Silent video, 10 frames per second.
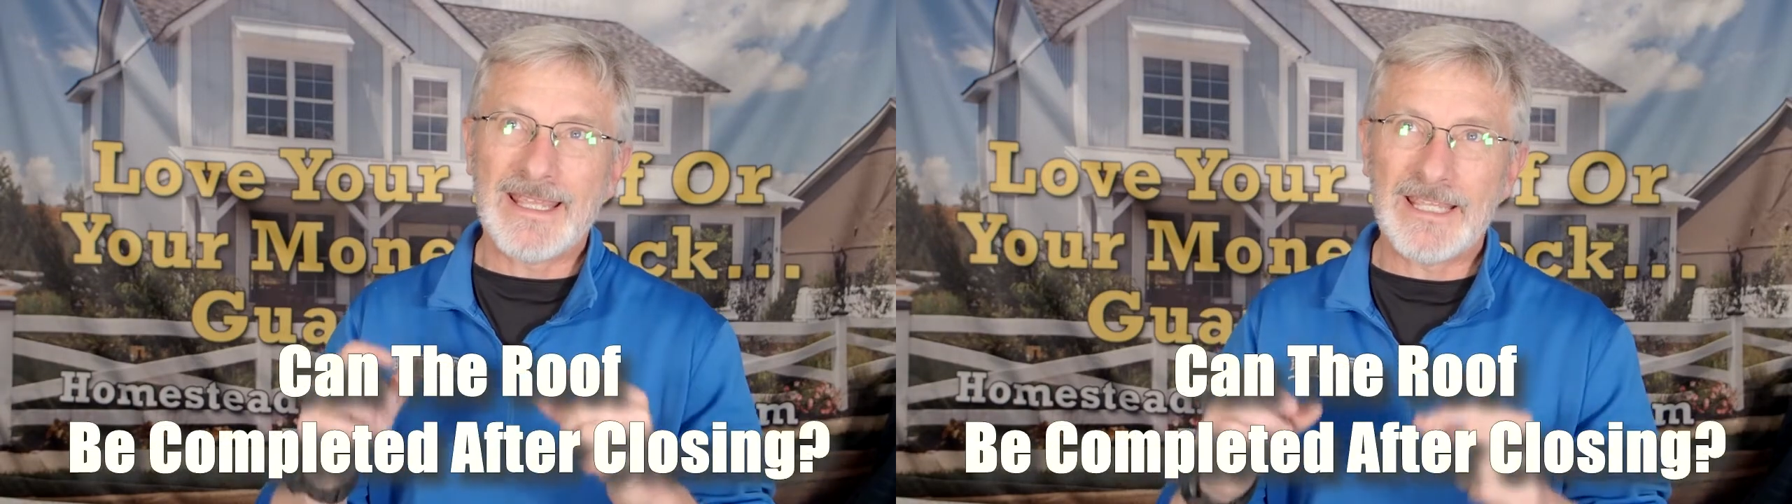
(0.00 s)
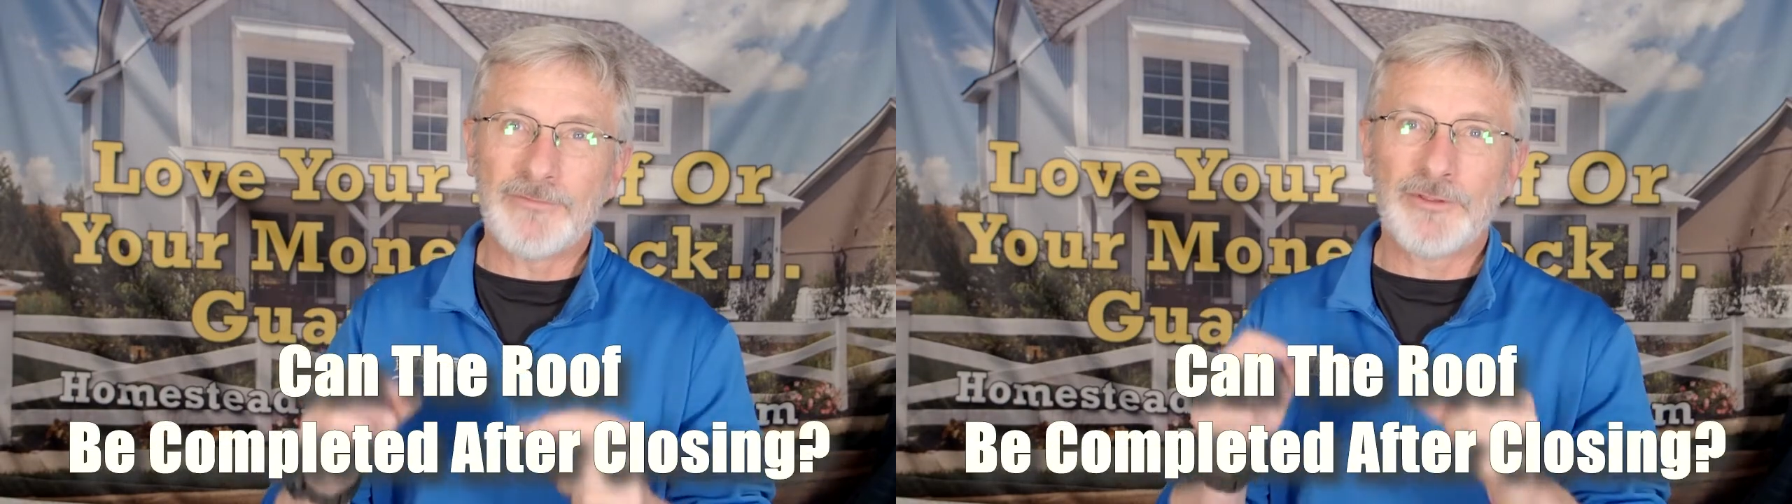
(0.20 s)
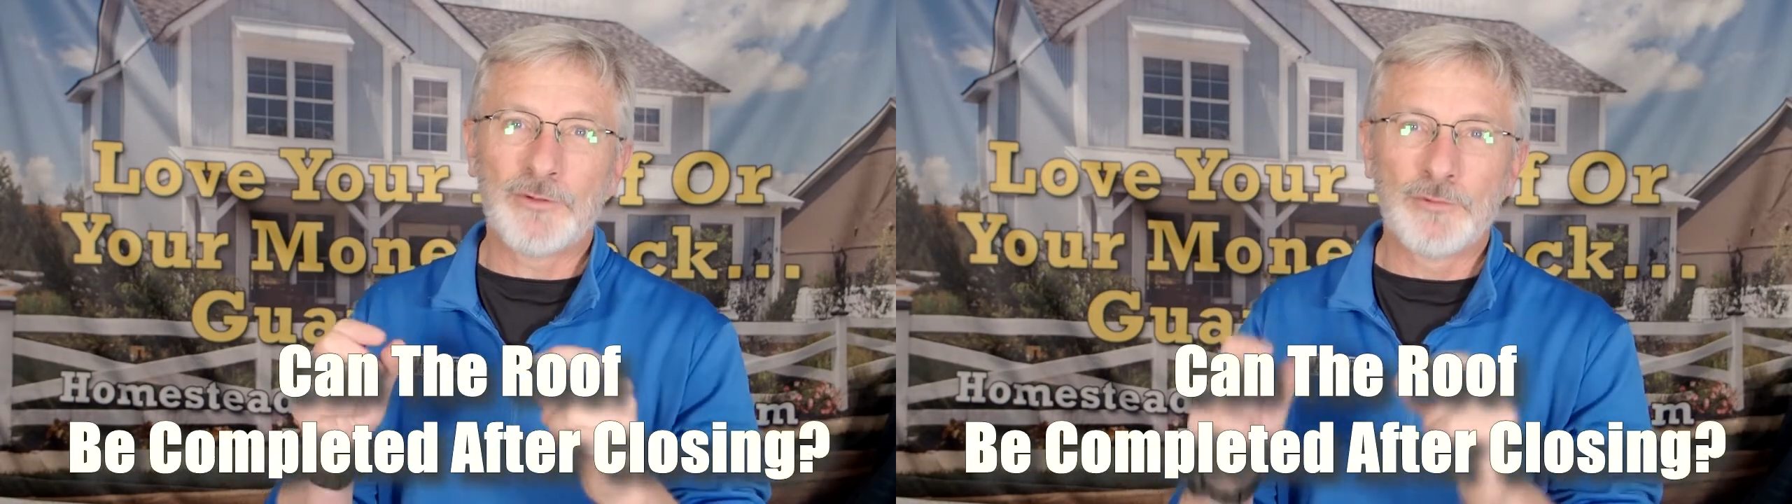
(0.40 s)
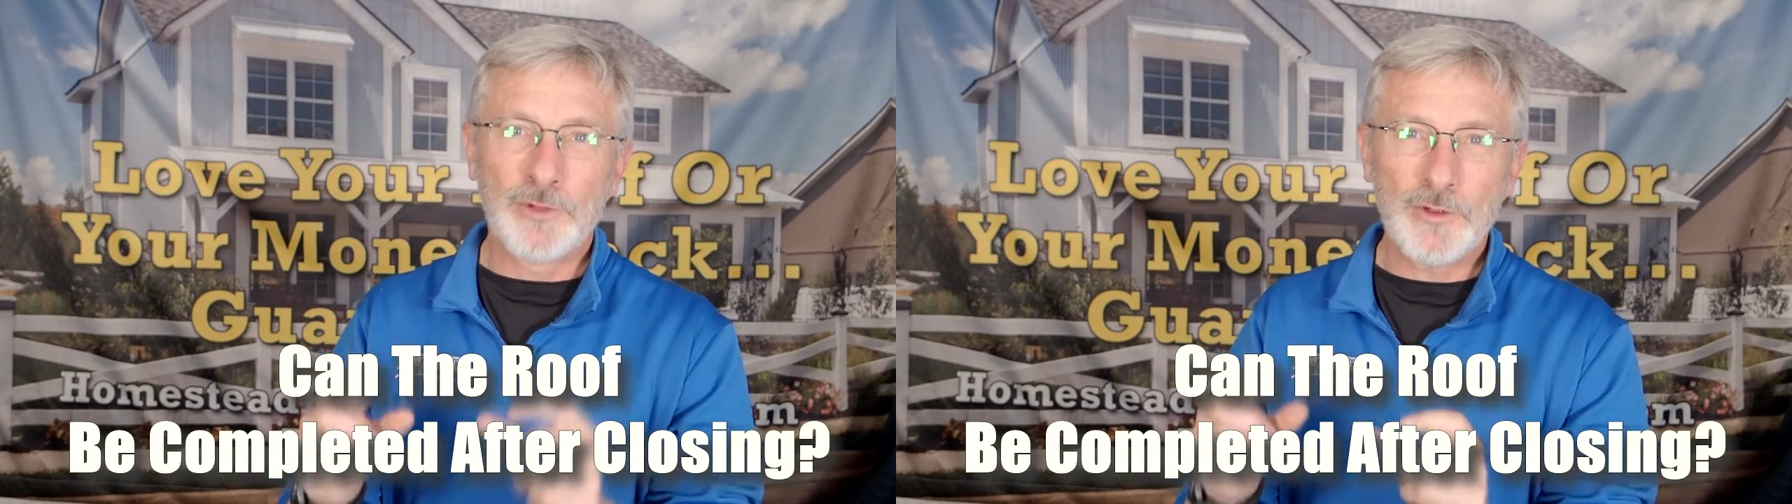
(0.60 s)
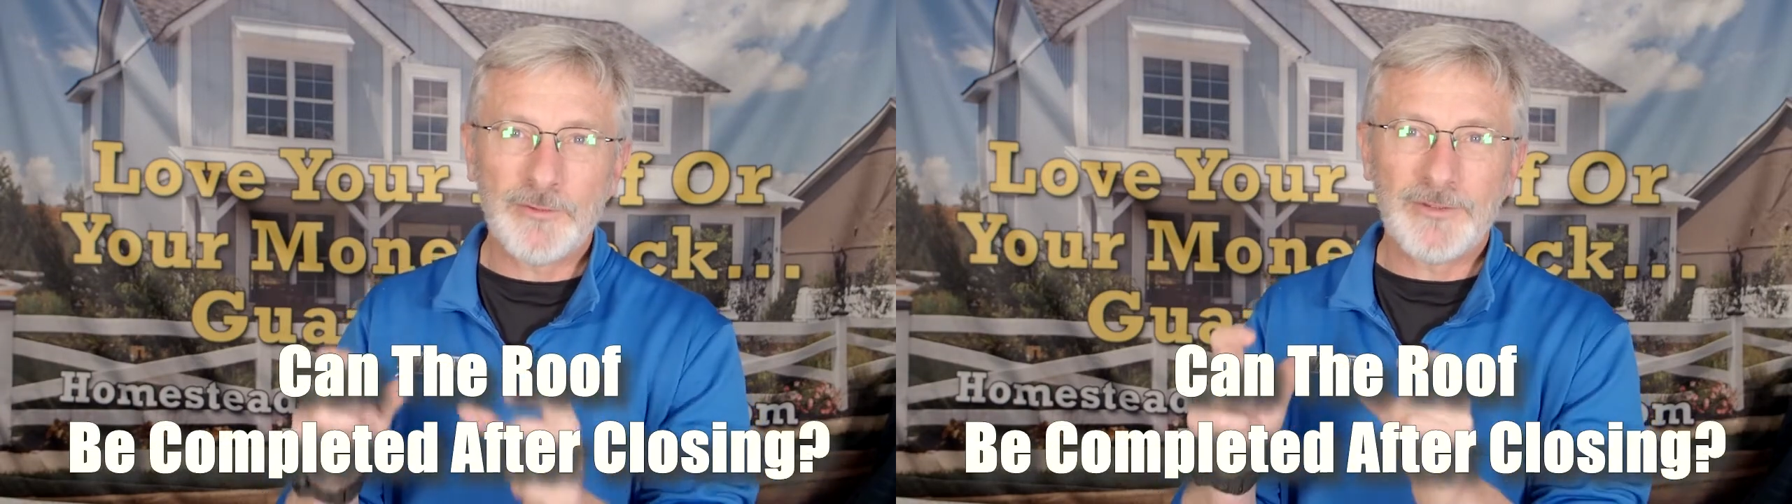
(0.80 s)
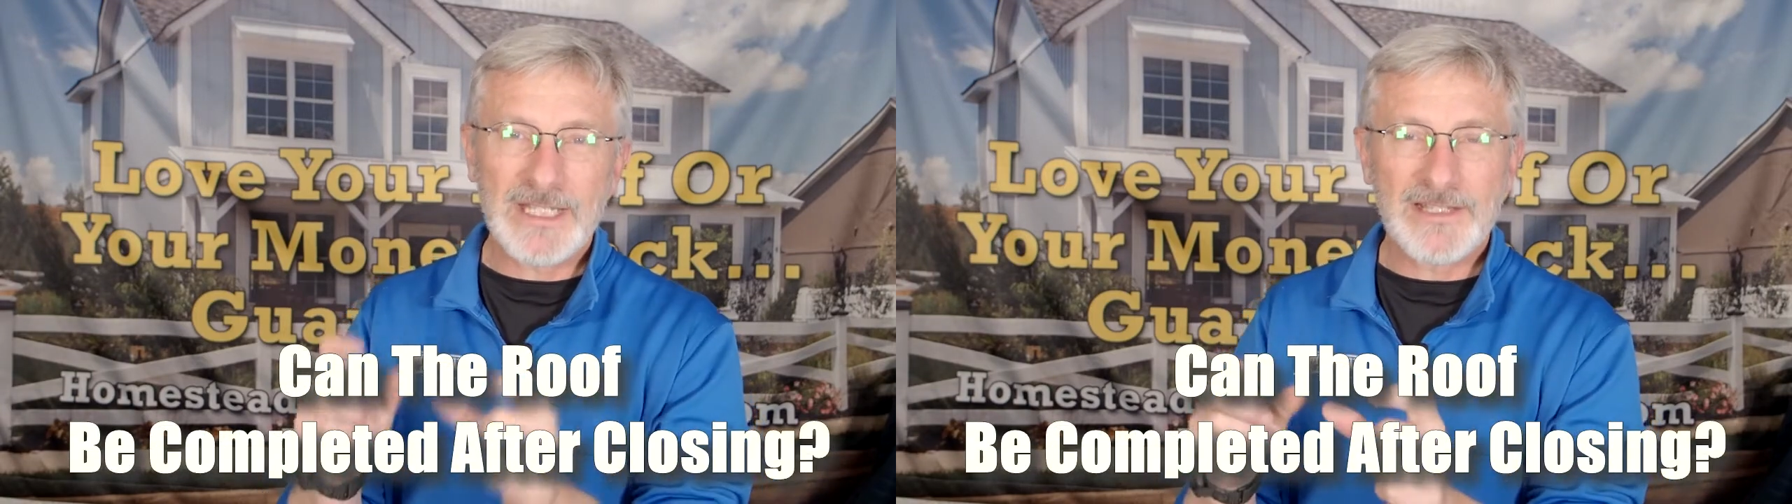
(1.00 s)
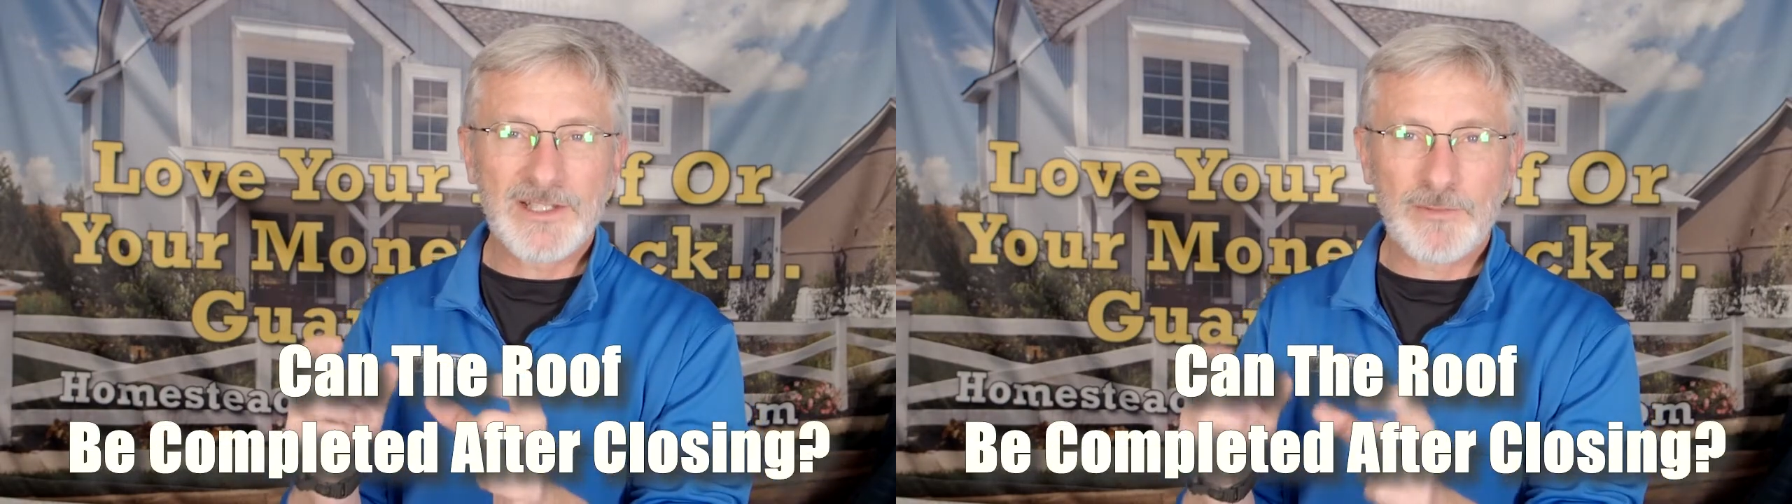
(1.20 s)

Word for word: if the roof needs